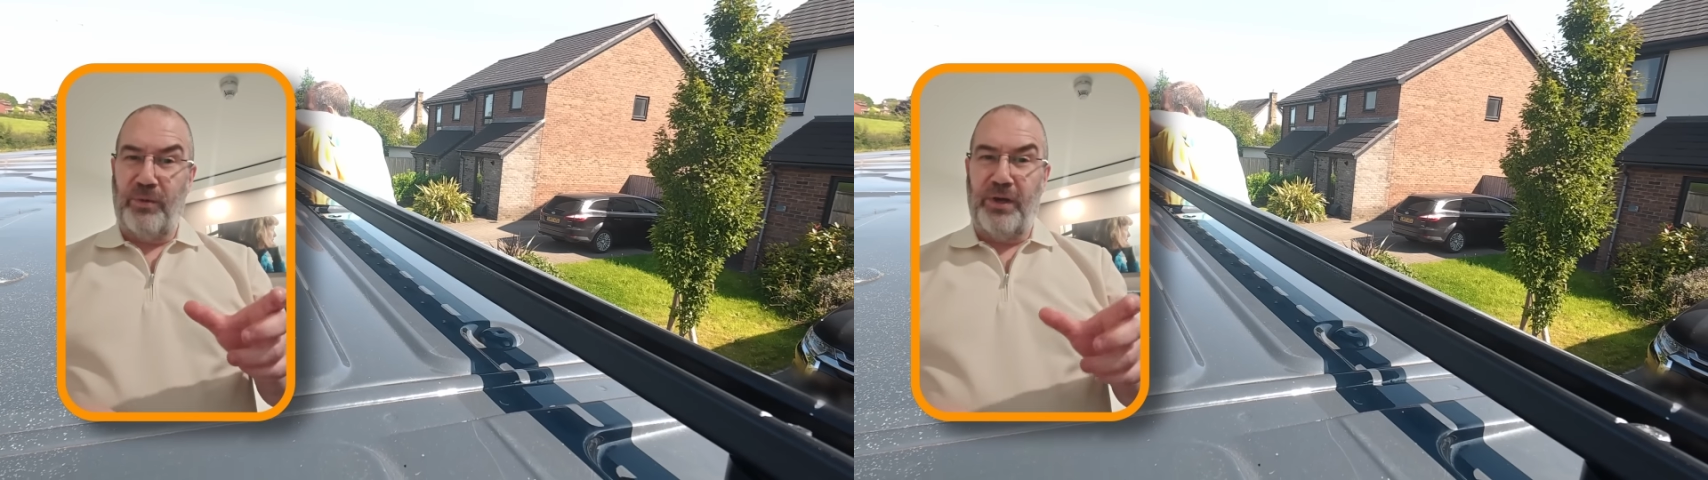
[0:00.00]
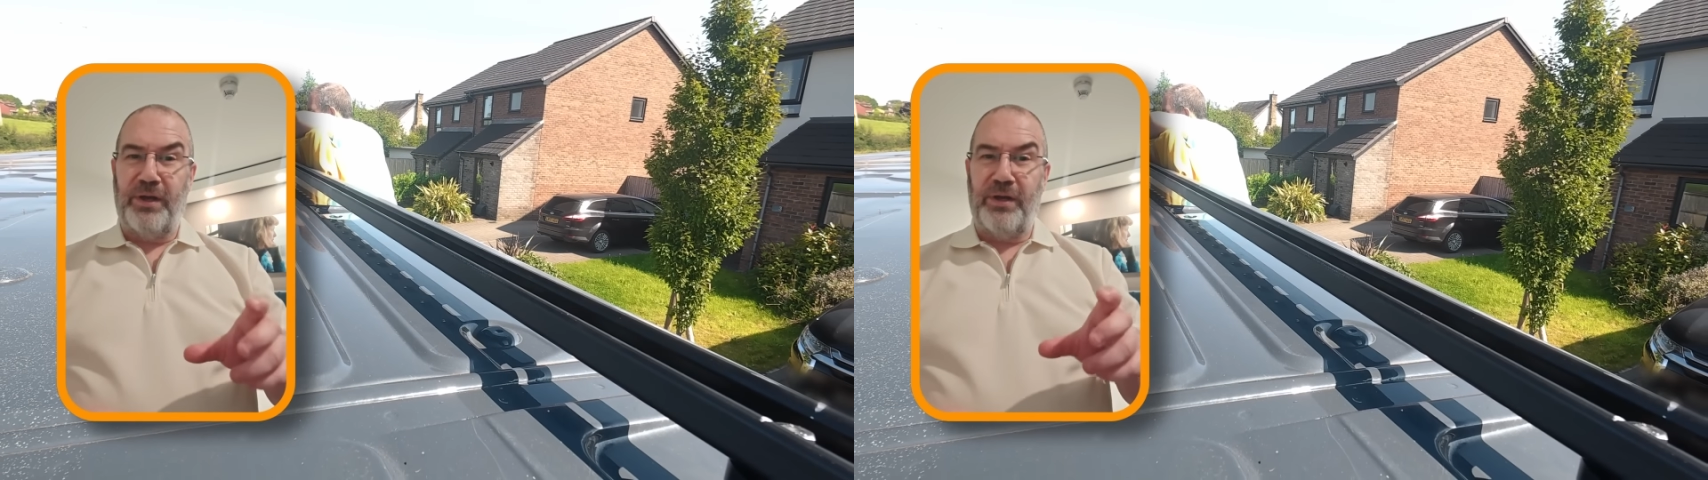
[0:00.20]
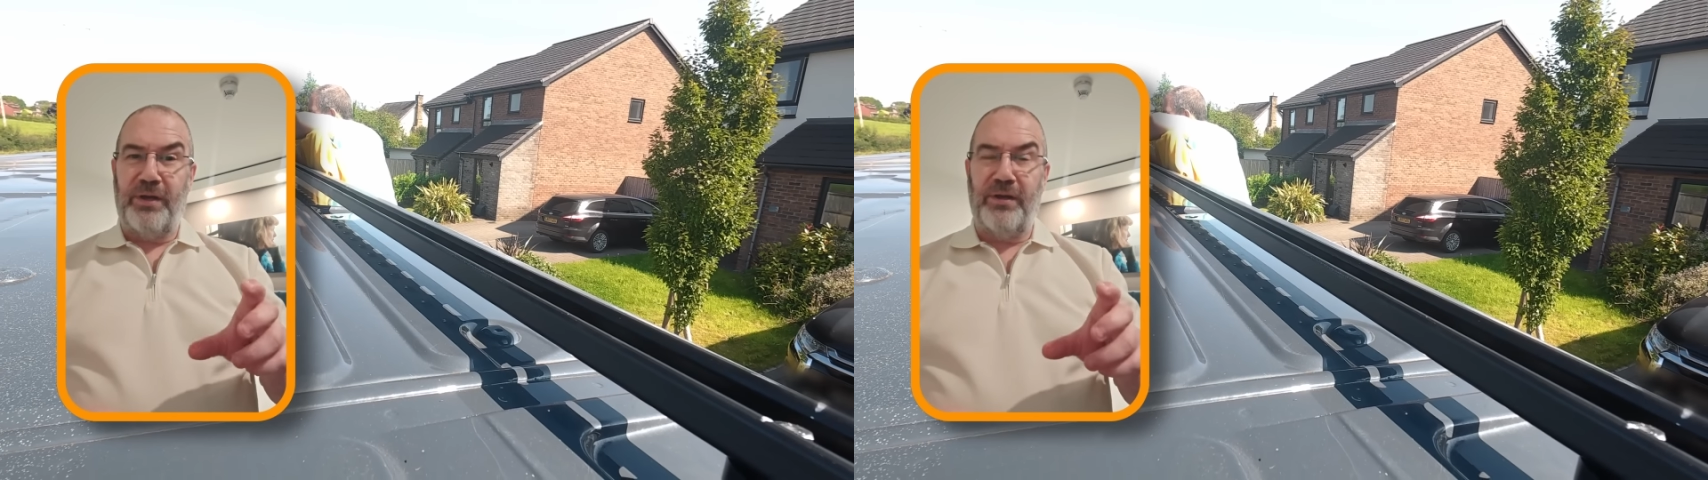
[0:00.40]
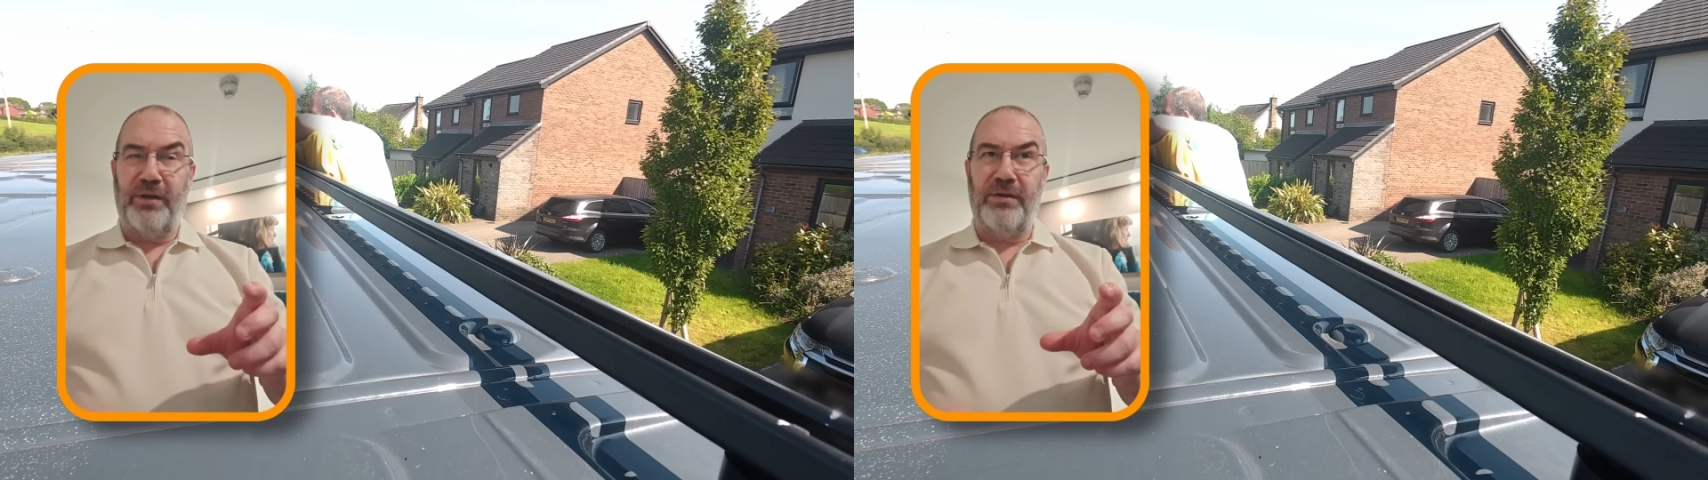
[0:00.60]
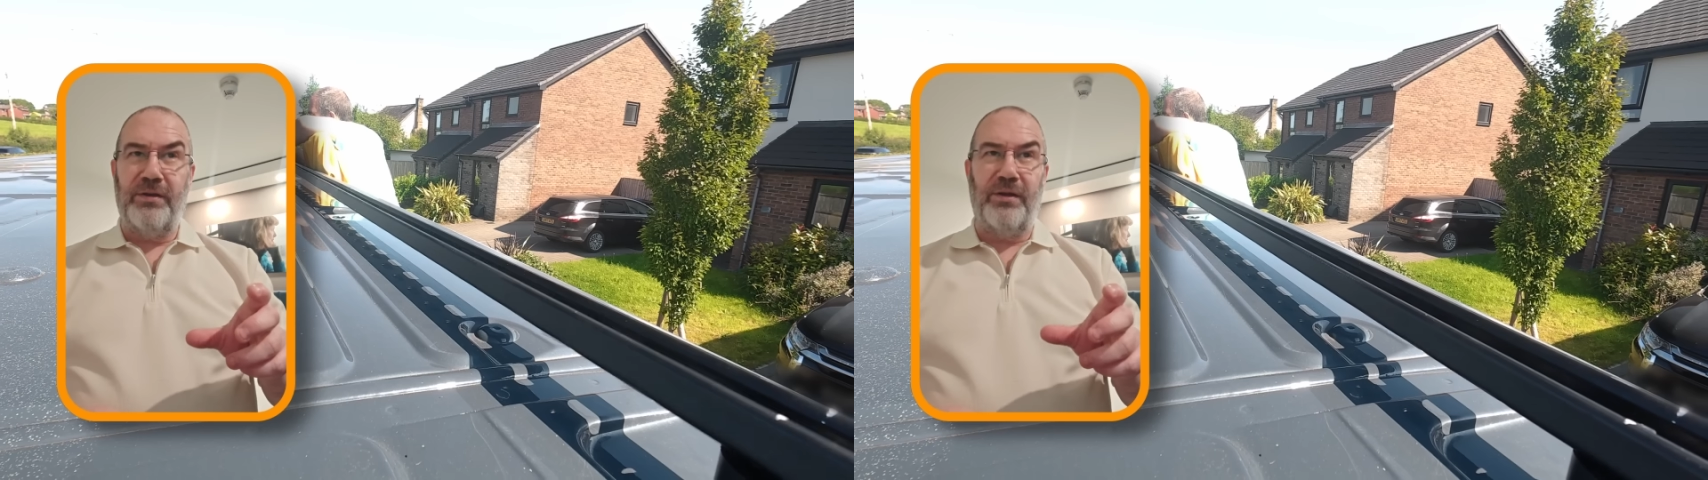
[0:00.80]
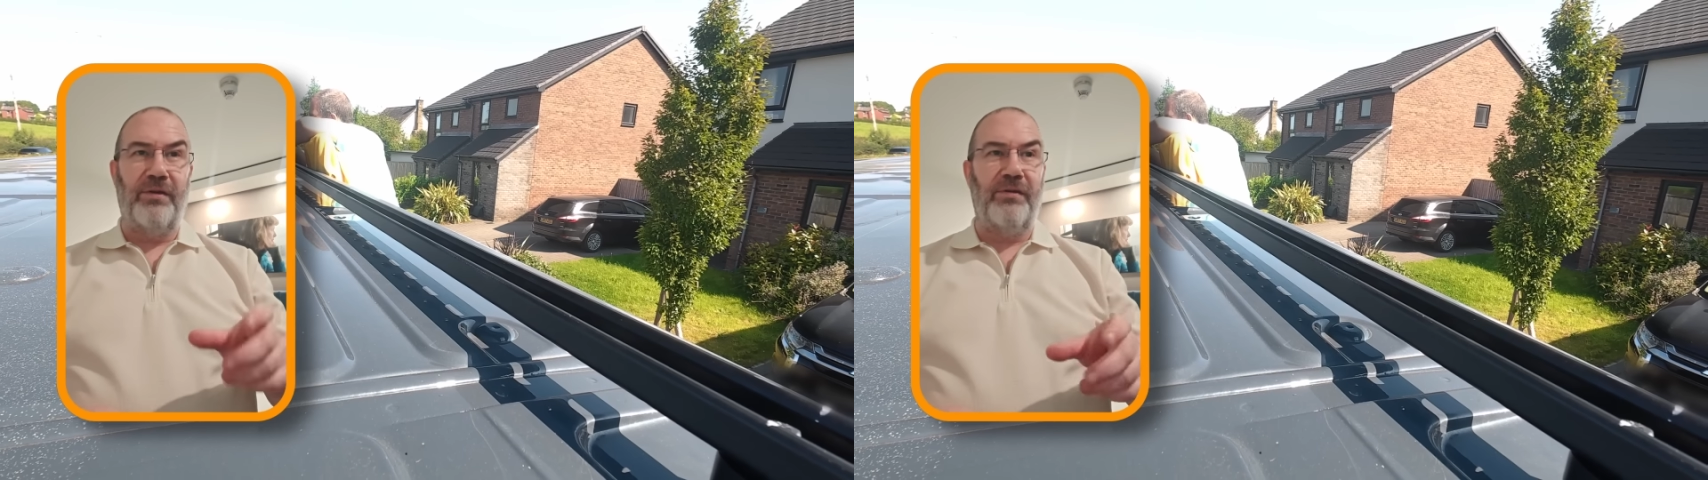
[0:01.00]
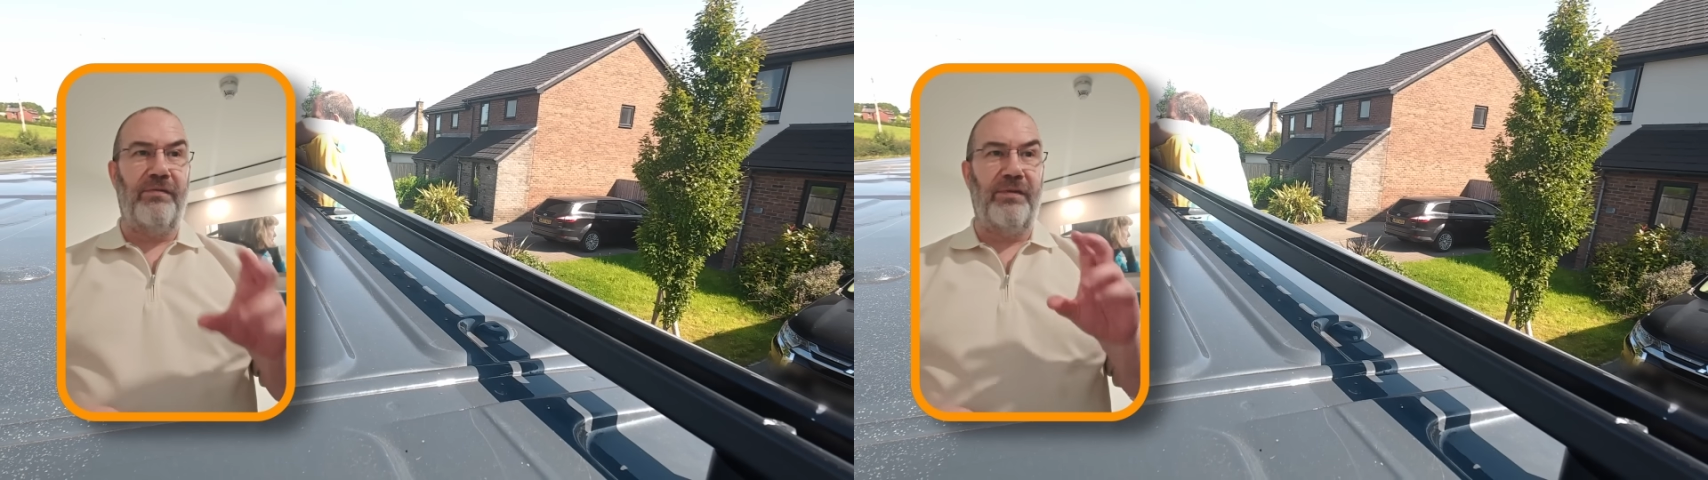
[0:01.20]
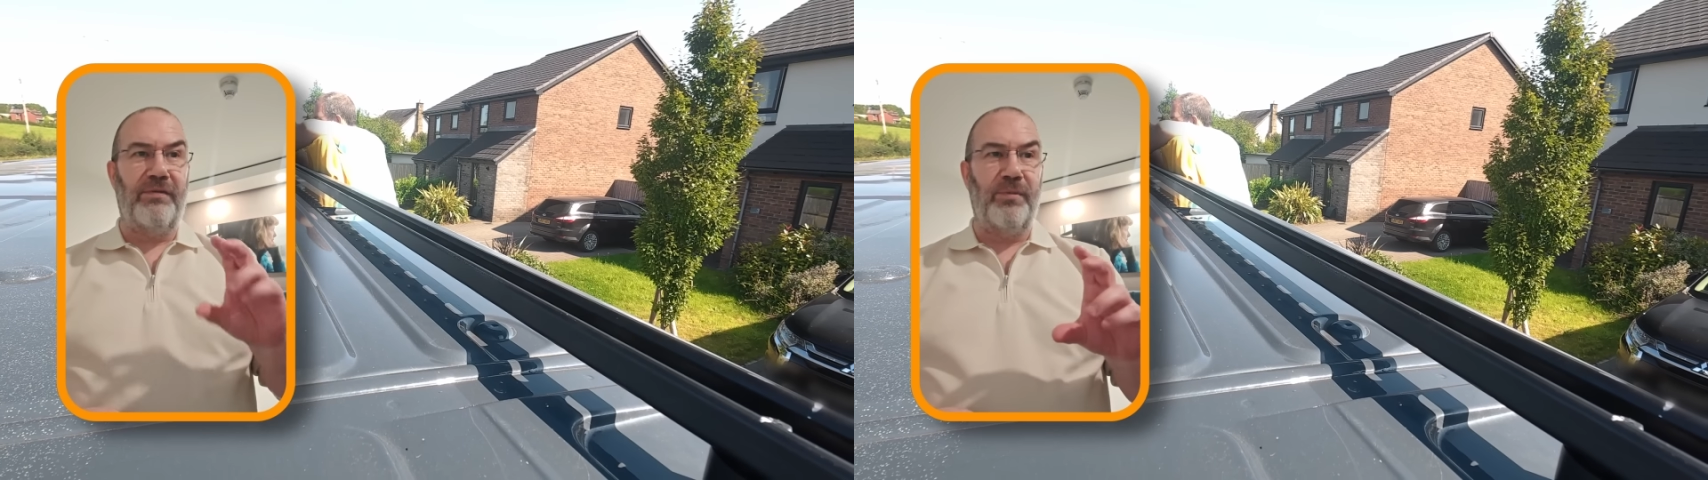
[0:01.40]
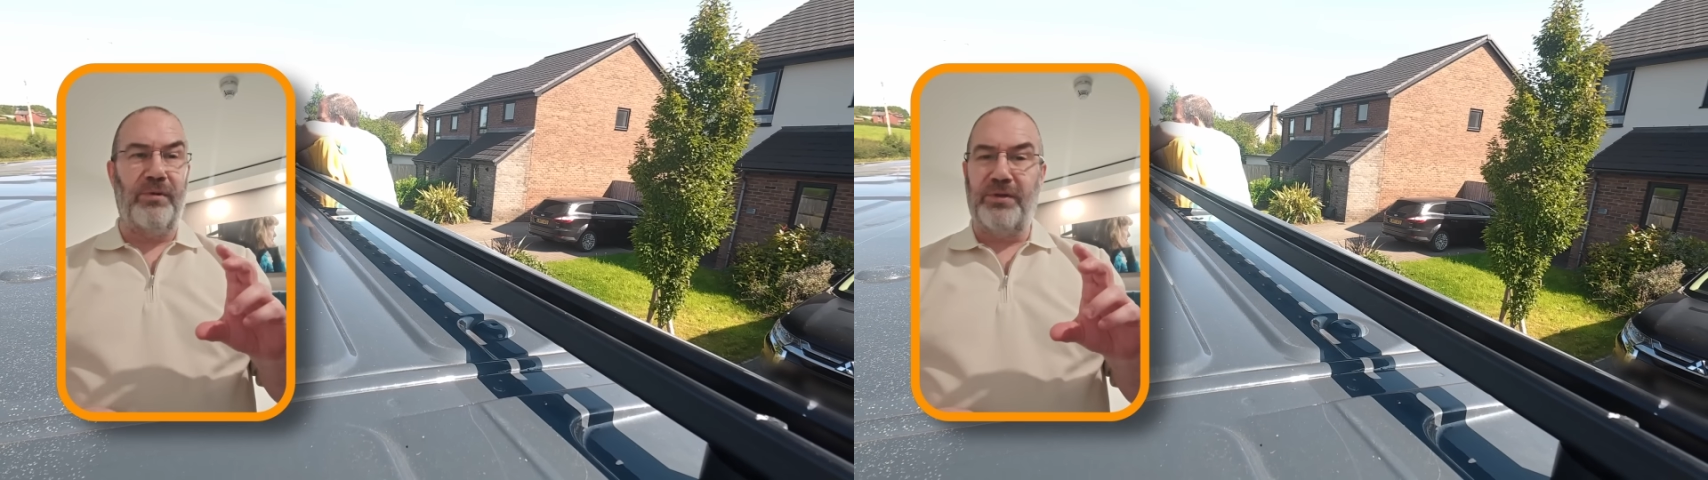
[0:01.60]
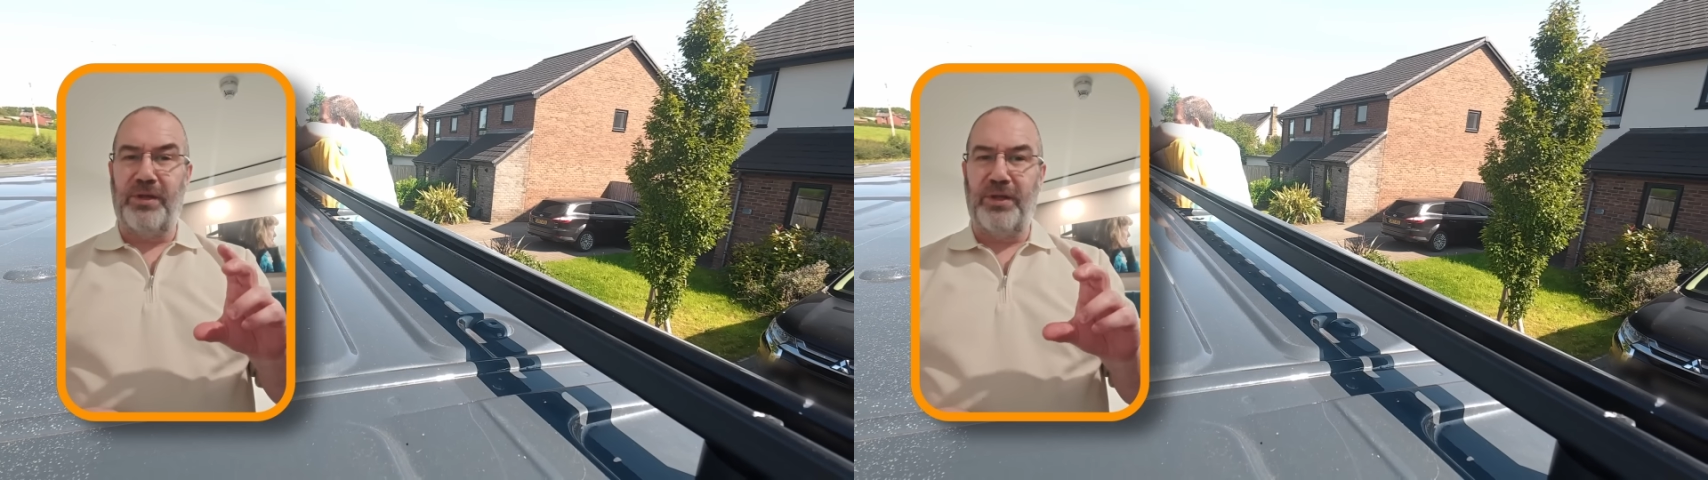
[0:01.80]
wide,
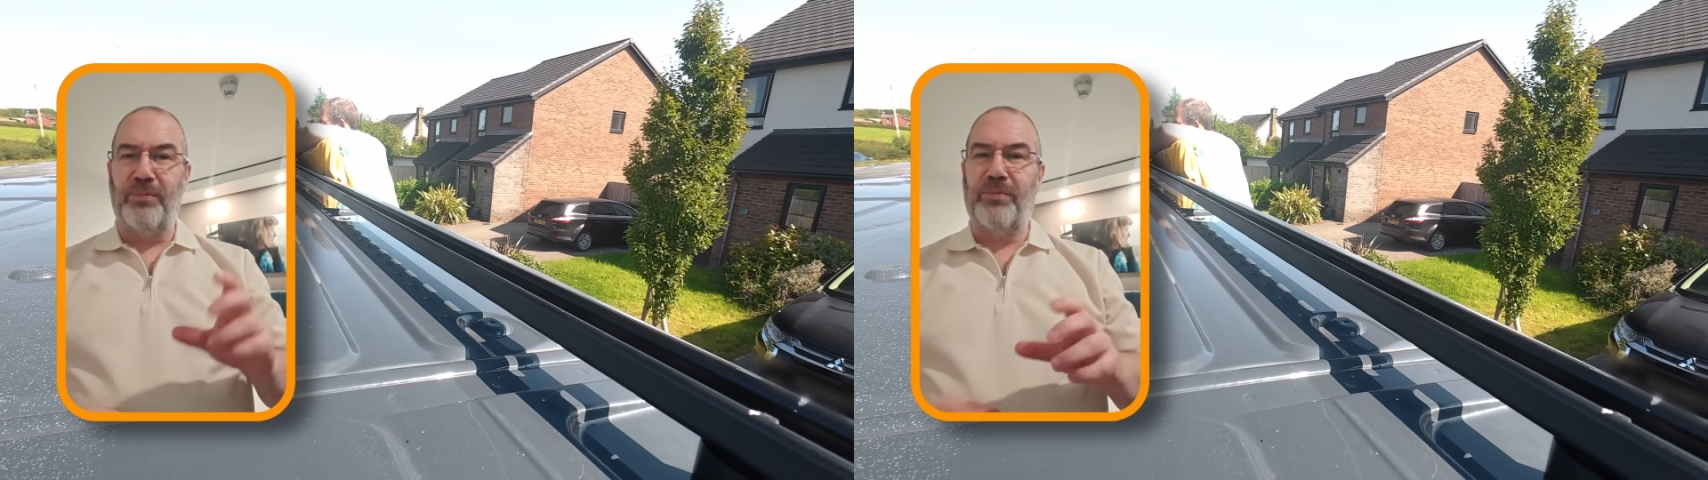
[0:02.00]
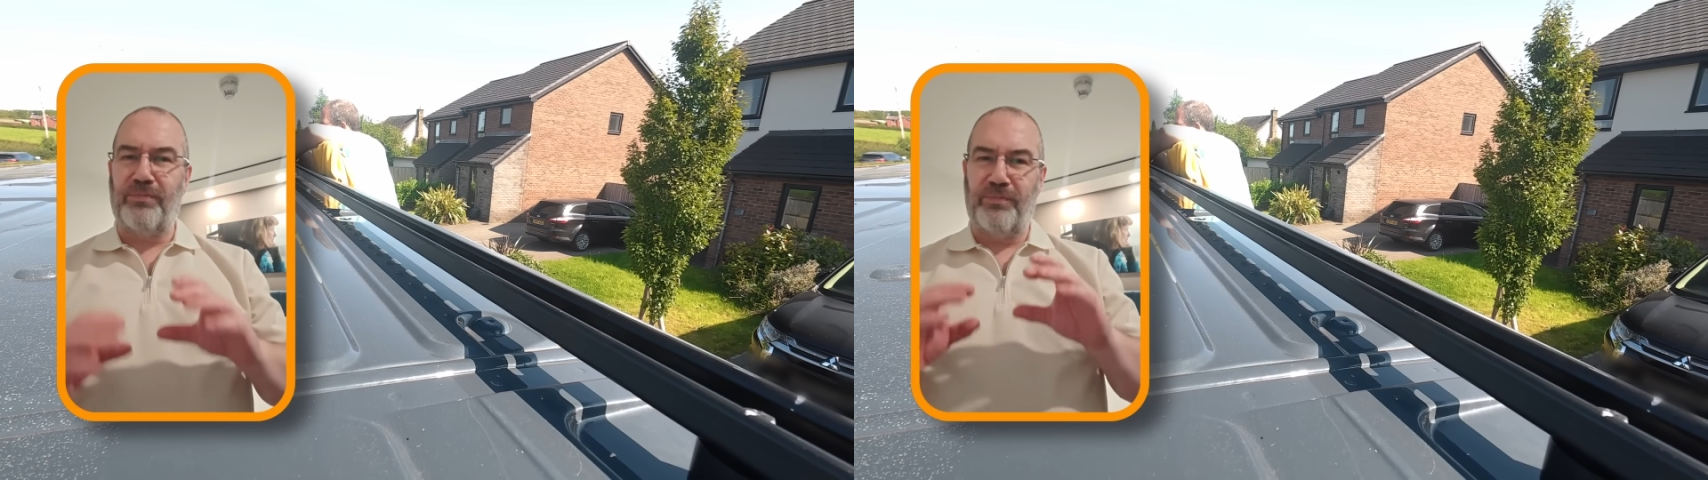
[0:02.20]
50mm deep.